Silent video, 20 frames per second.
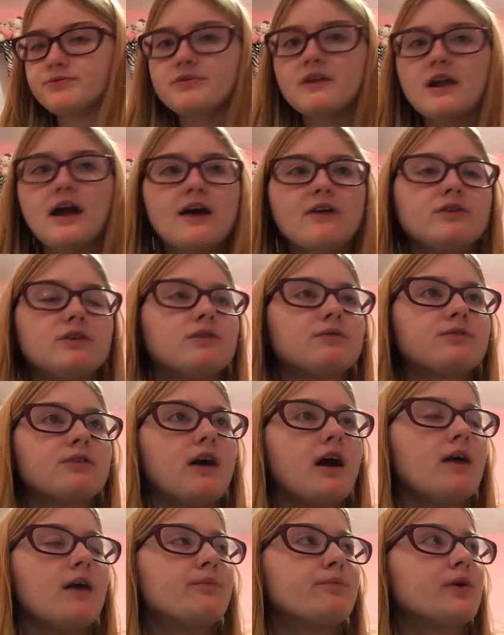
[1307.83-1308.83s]
I don't know,
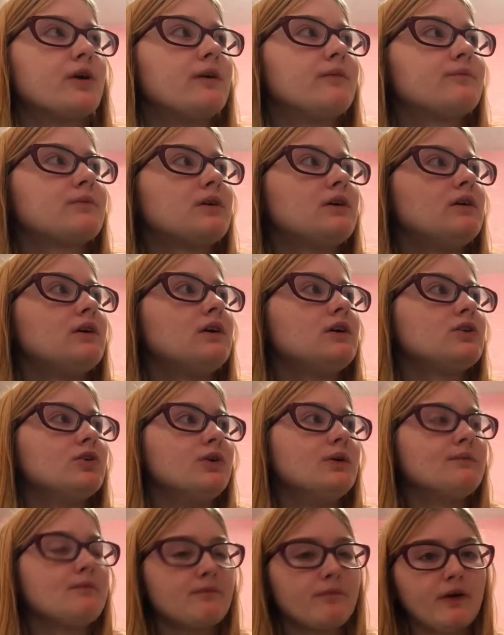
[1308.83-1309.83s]
I'll put up,
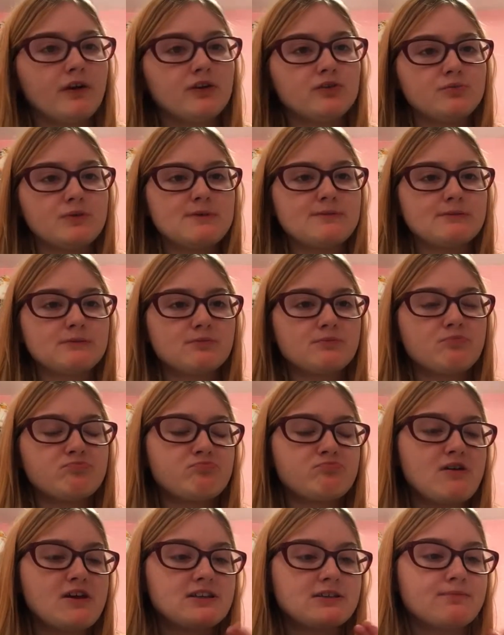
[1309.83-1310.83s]
glue them, a bunch of people,
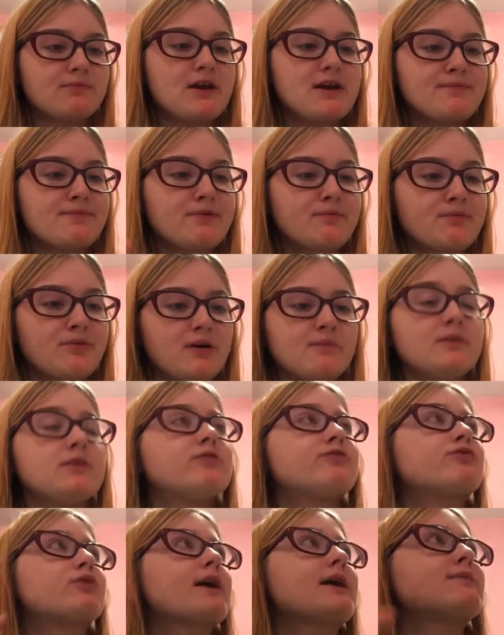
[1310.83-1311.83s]
piece of paper, put them in a
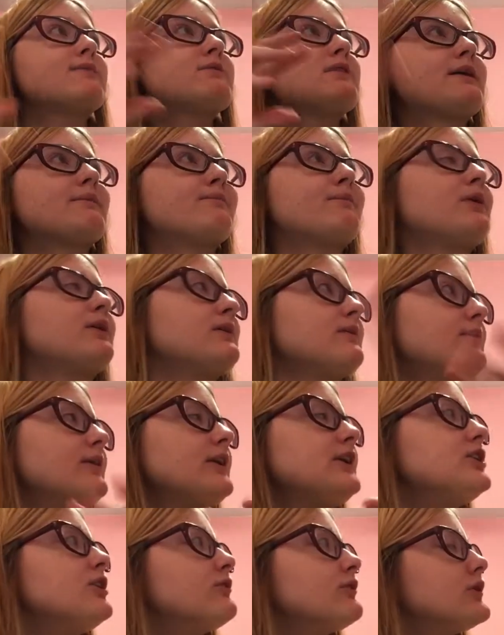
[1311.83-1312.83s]
frame, like put them
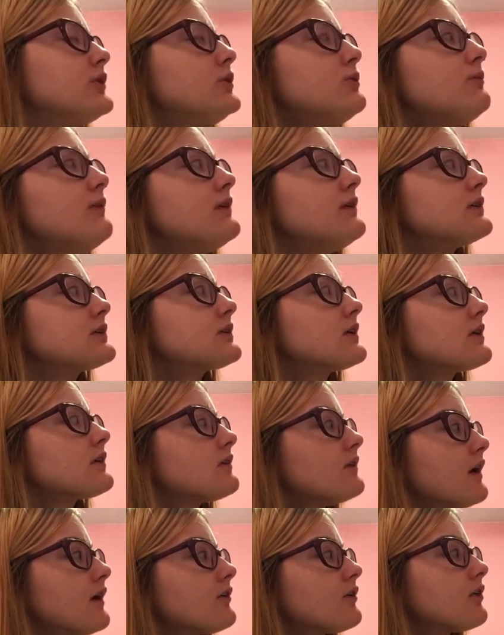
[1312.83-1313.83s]
in your room, know,
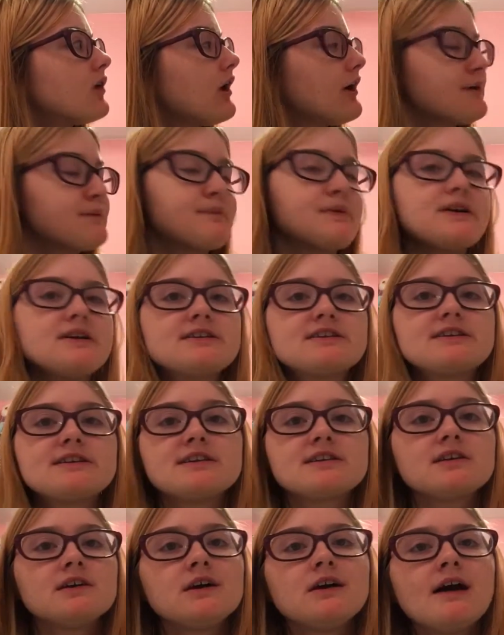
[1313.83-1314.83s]
art
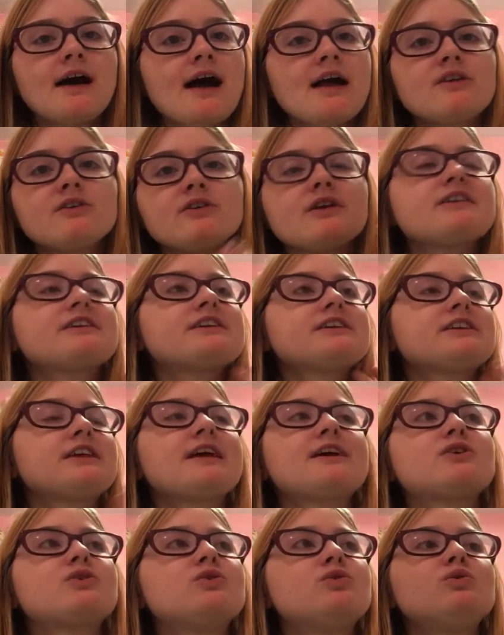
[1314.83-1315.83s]
pieces. I don't know, it's just
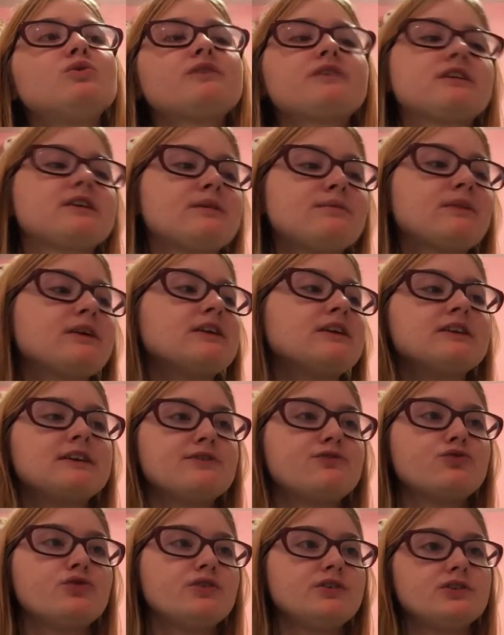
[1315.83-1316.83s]
like cool, something
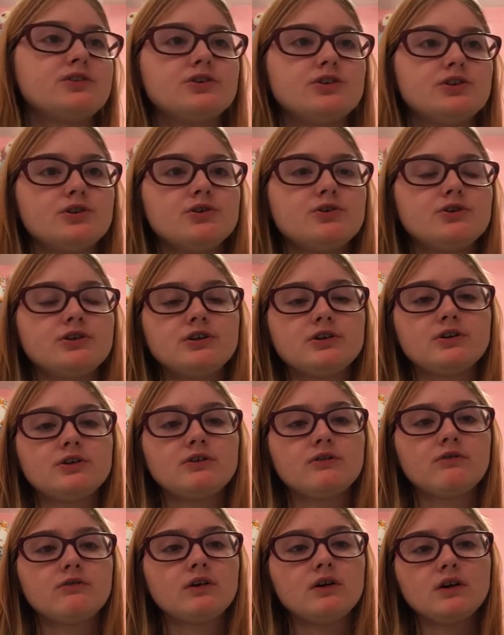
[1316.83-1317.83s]
different to do, you
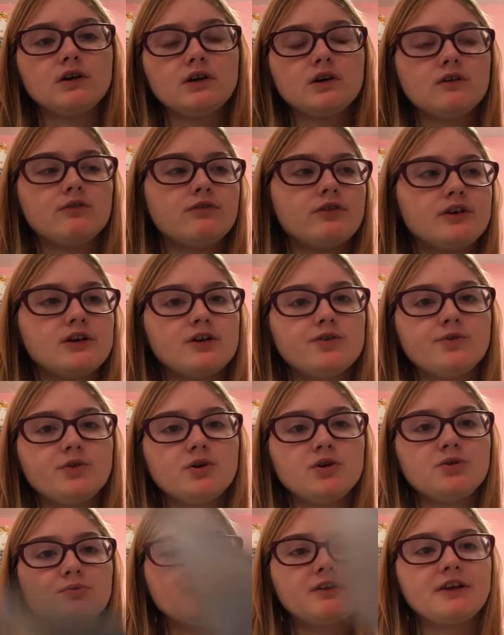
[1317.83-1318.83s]
know, for your
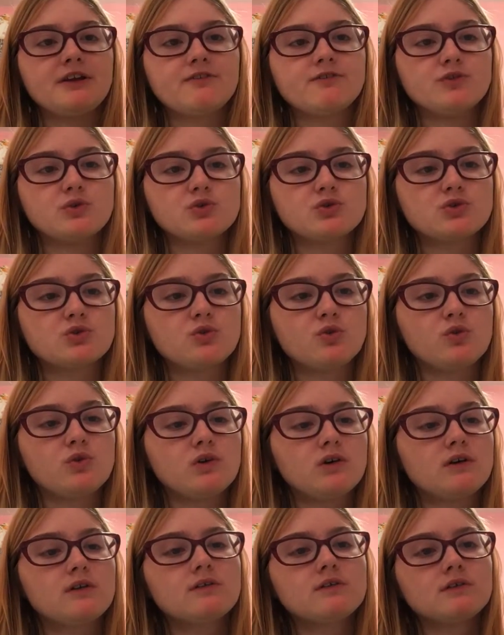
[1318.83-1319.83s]
room like for
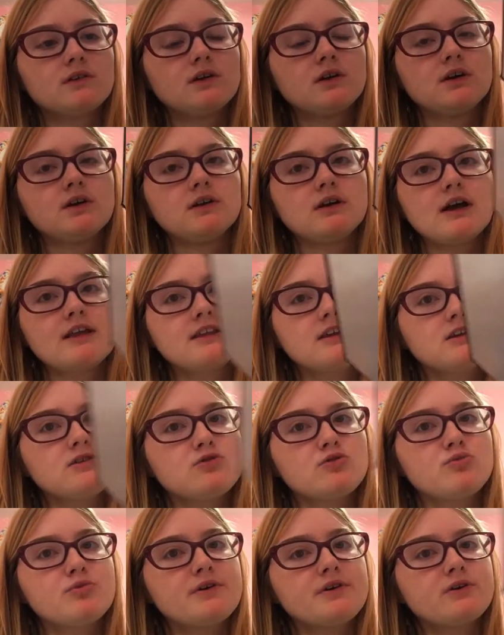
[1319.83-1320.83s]
school. I think it
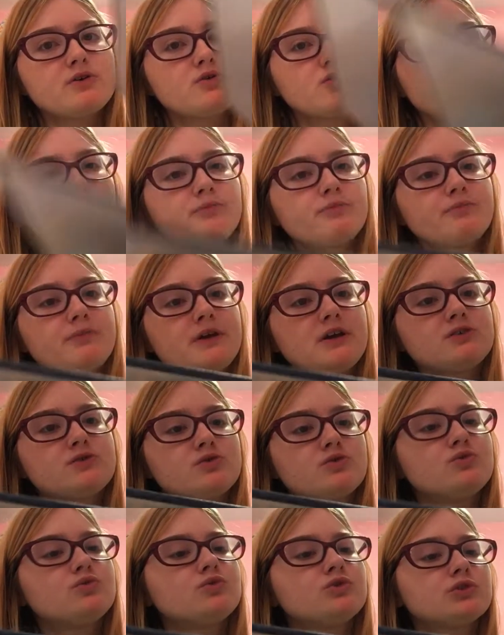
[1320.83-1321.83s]
would be, cool, be a
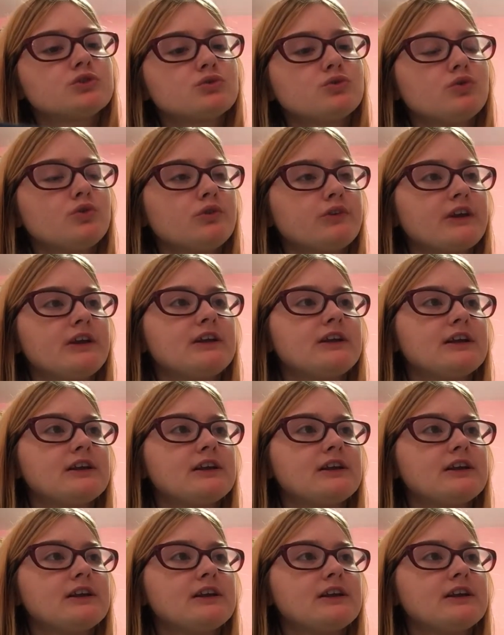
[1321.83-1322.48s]
cool school thing.